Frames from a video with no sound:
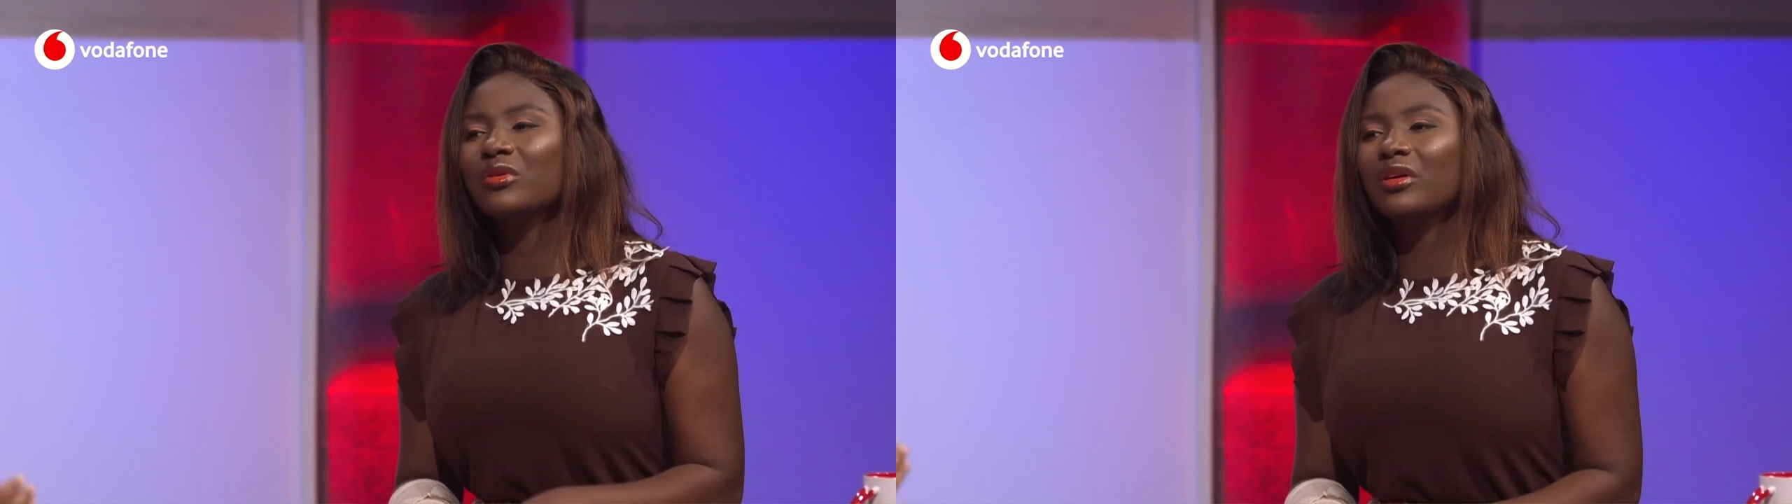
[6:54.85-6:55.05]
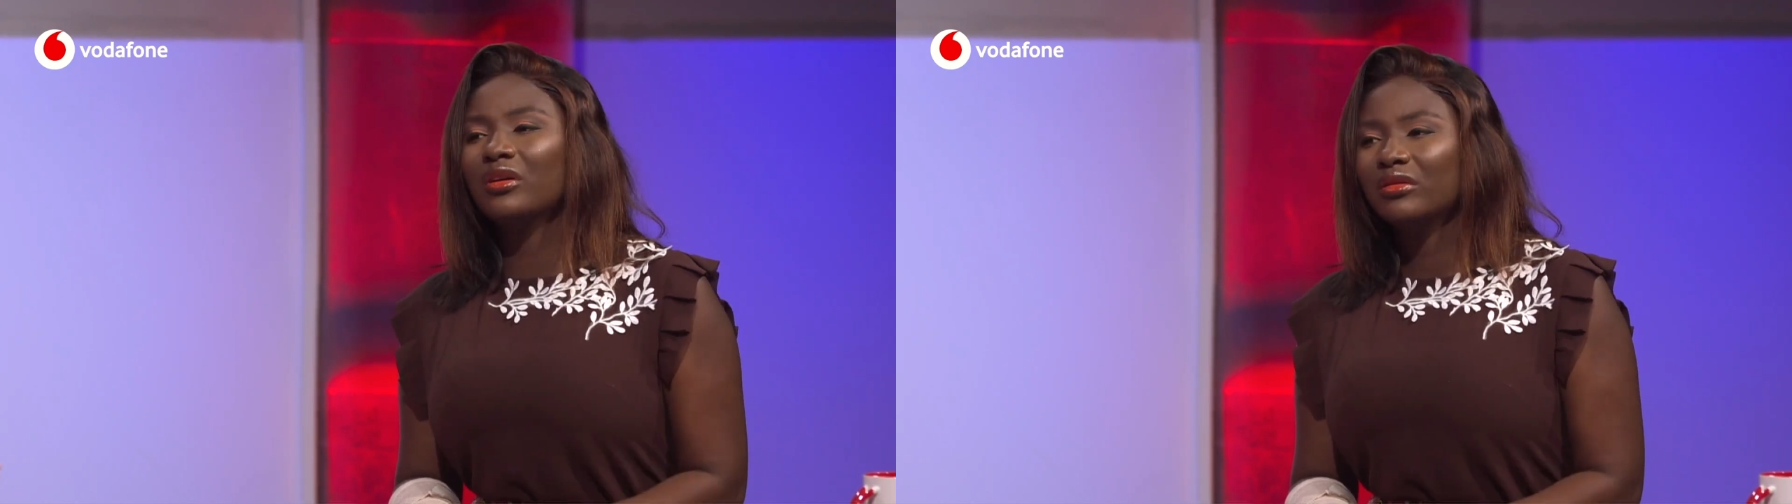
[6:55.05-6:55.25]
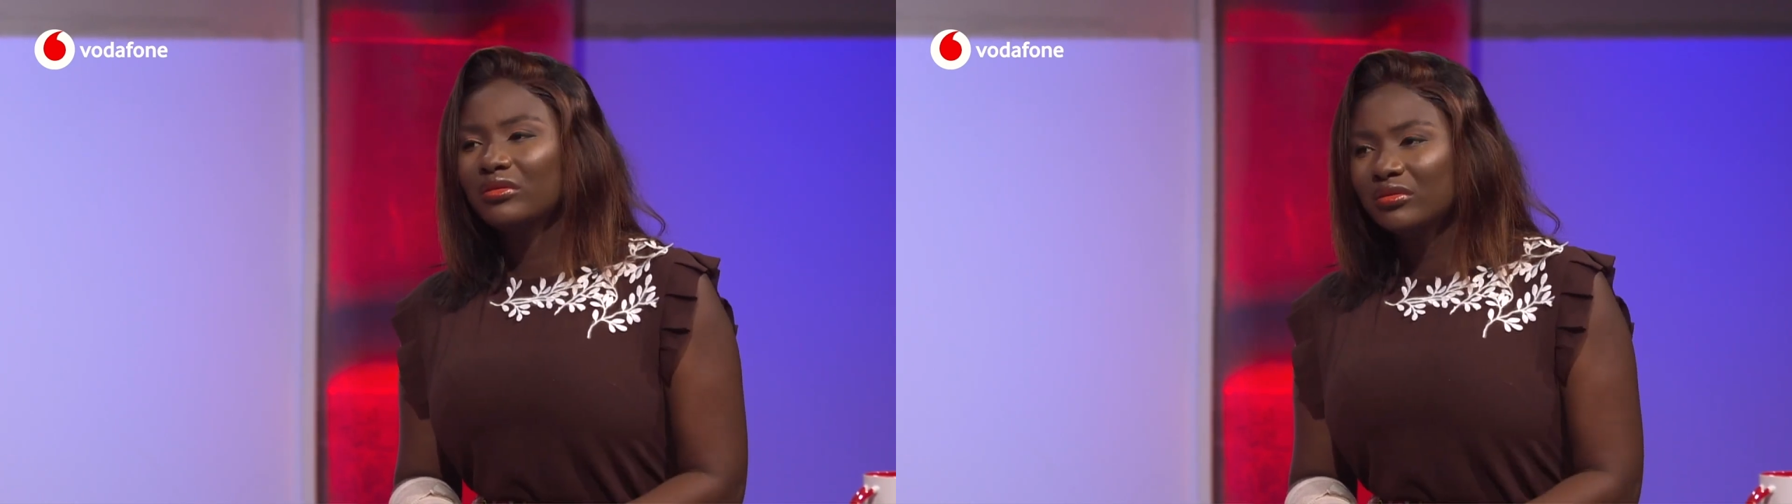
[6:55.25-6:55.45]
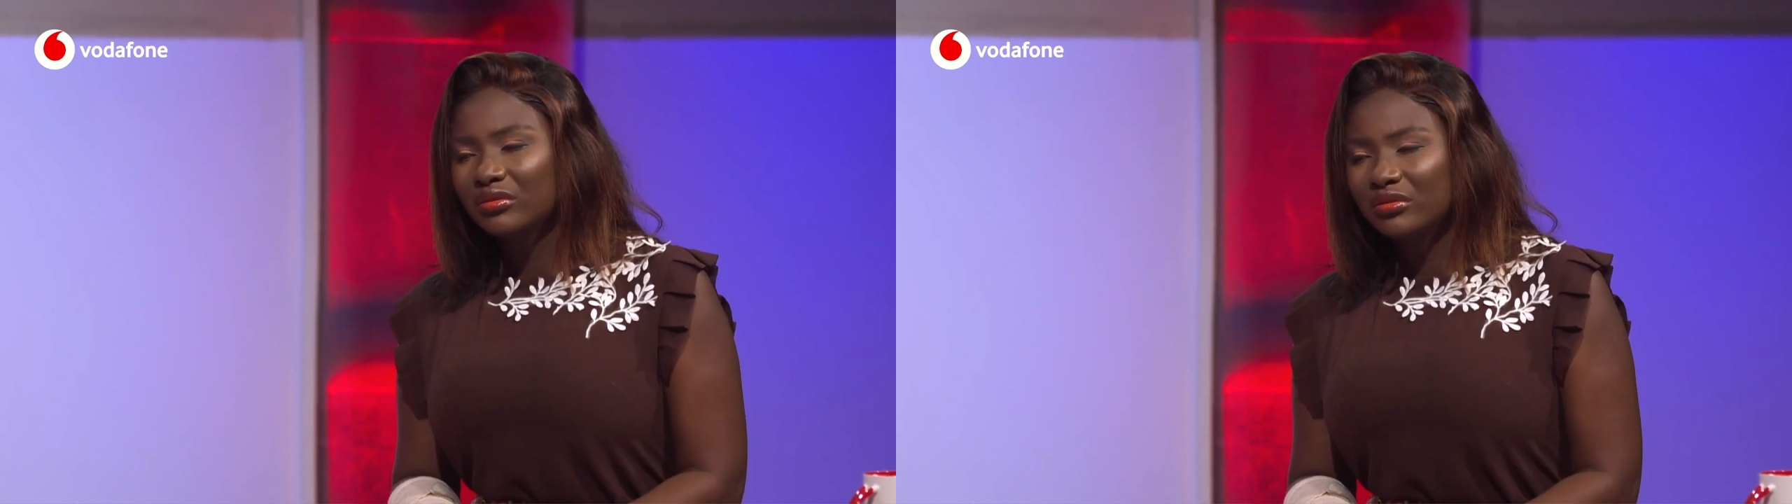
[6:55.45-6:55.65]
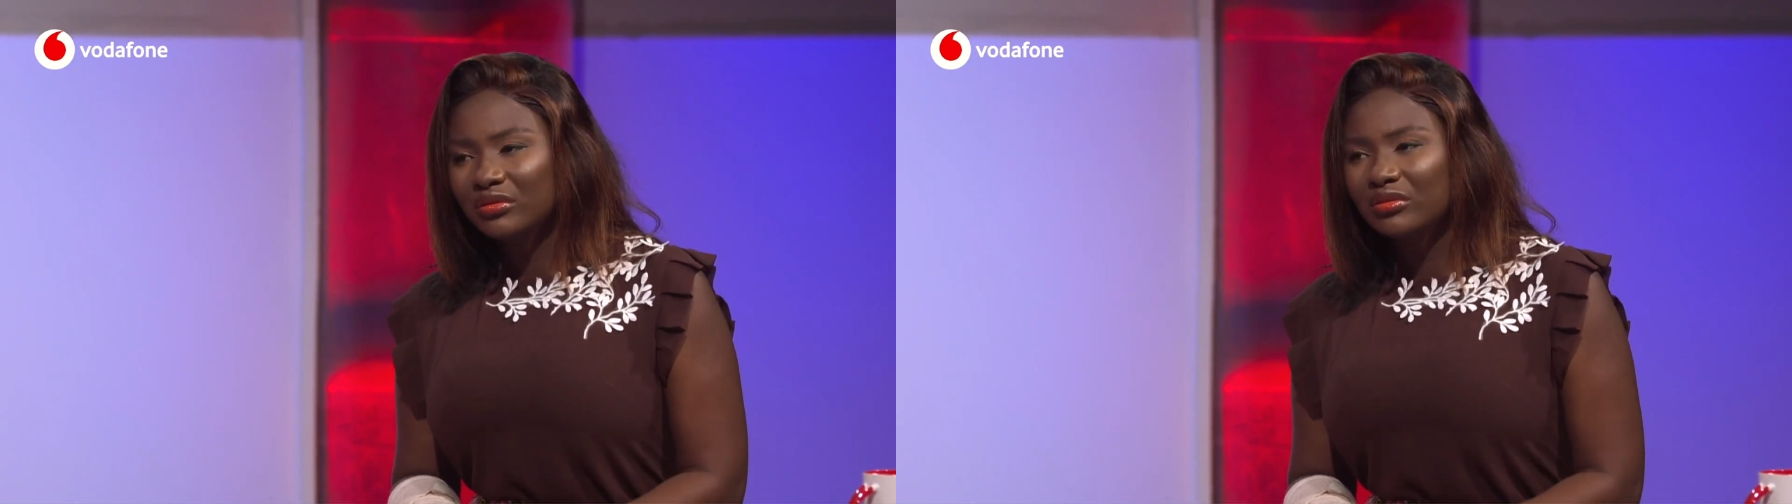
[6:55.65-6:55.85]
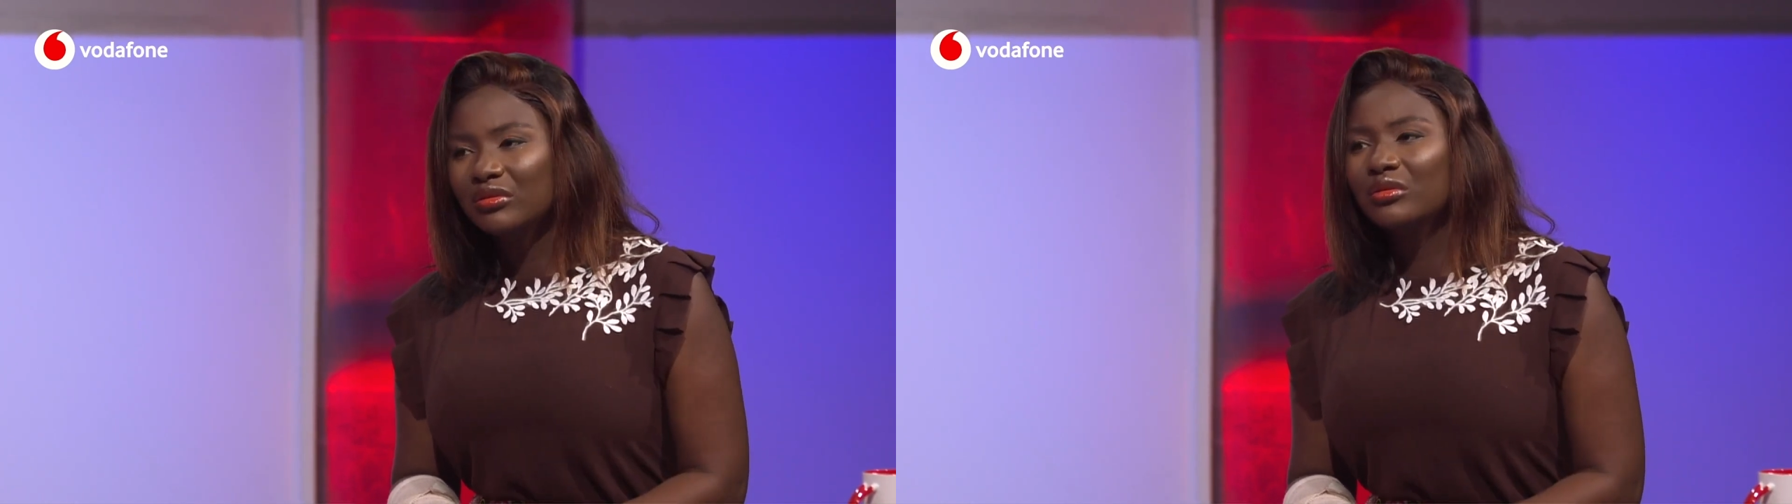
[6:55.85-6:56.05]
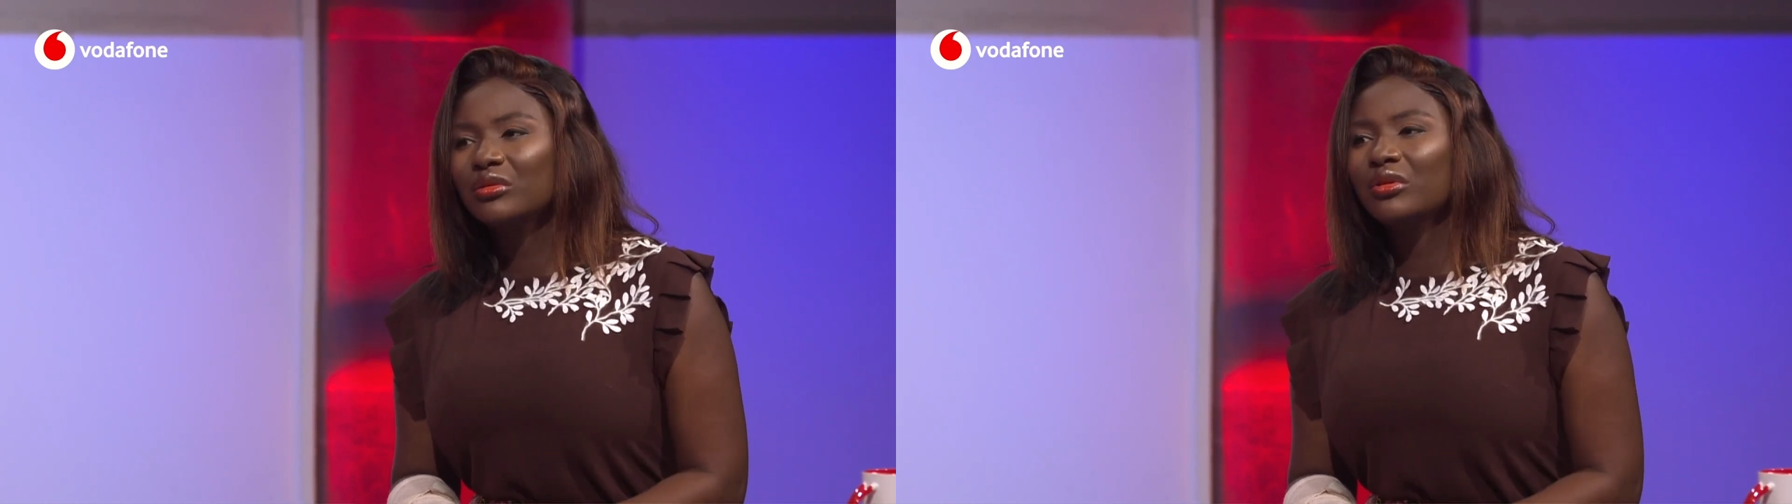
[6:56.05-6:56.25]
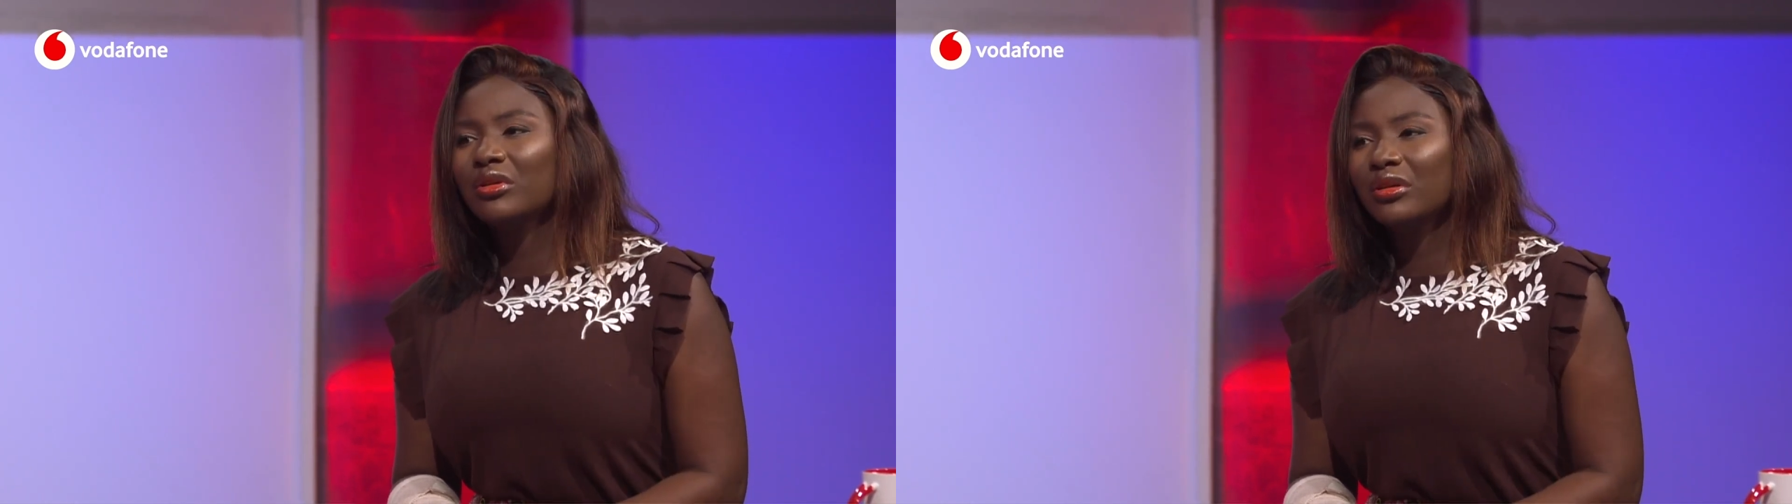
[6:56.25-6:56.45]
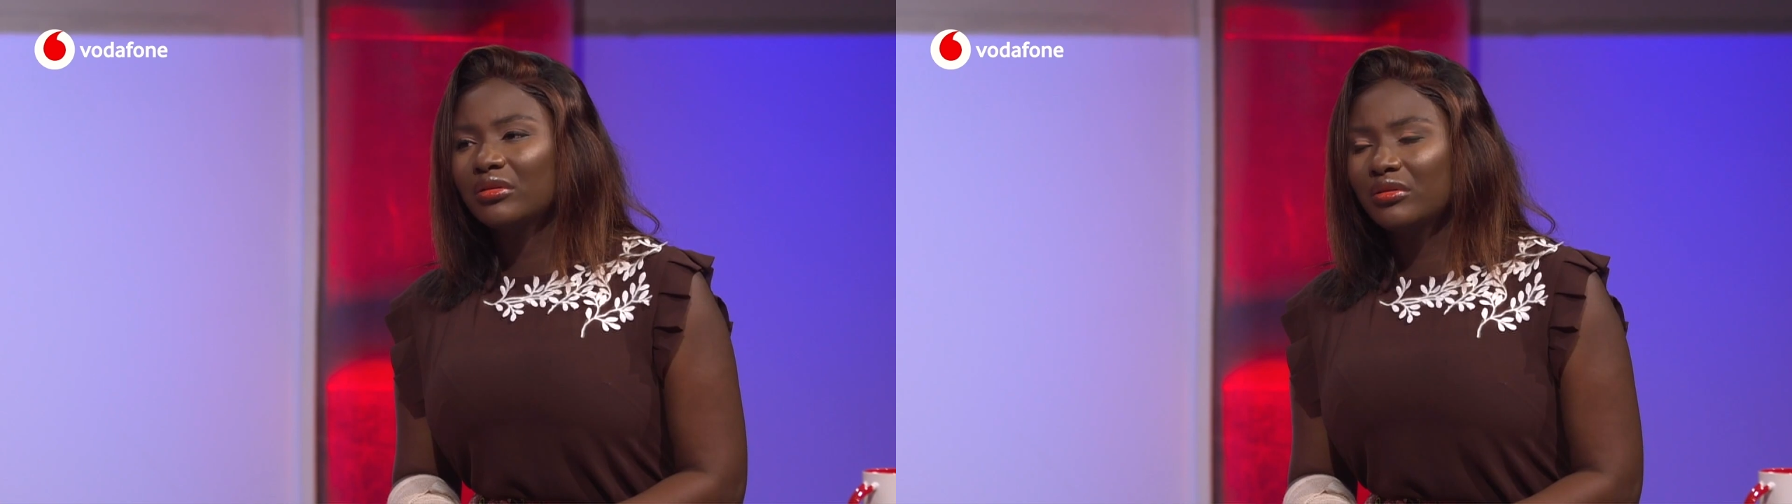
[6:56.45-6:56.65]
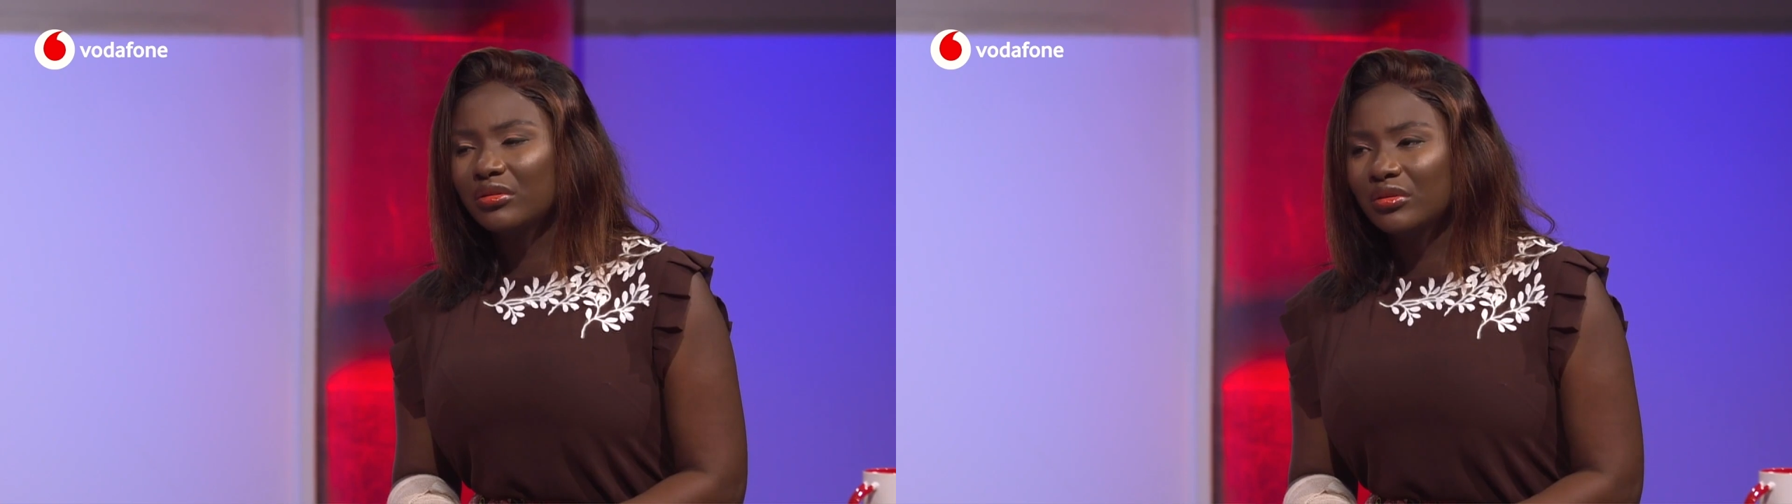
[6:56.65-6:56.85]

you need to report it quickly.